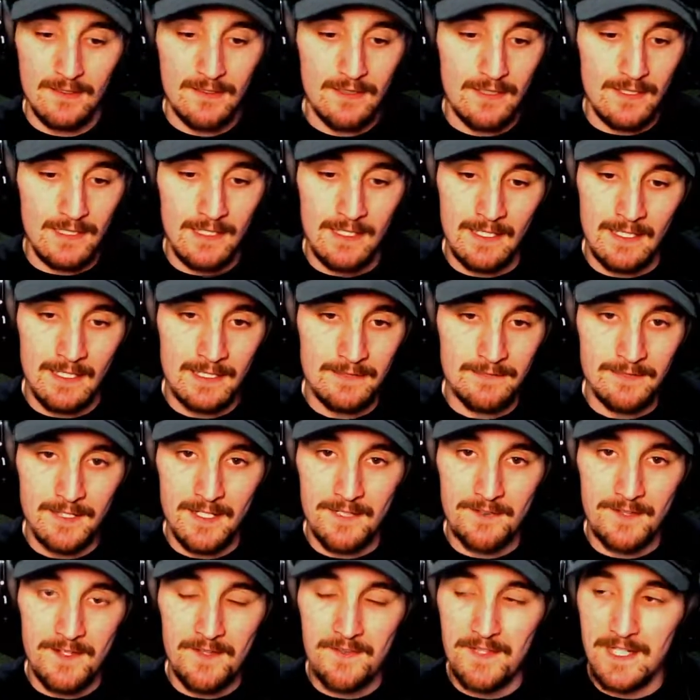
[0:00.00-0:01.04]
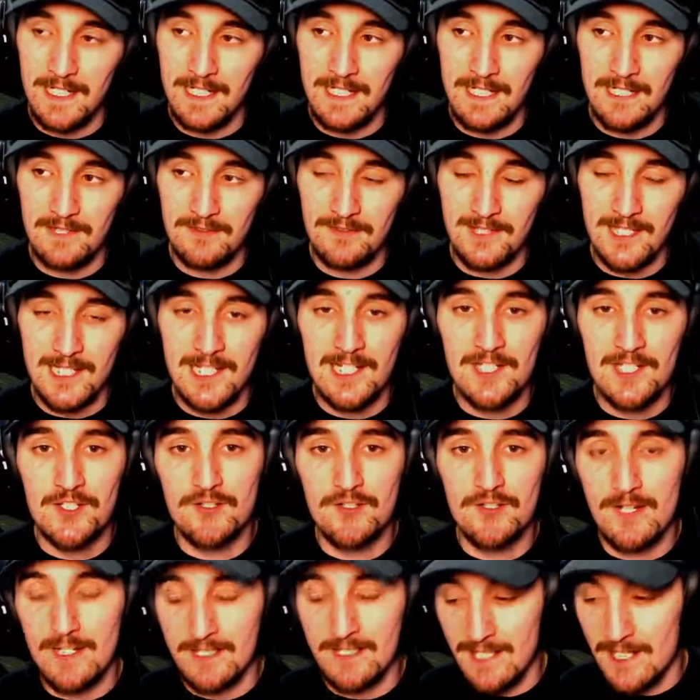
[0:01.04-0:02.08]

and then they get struck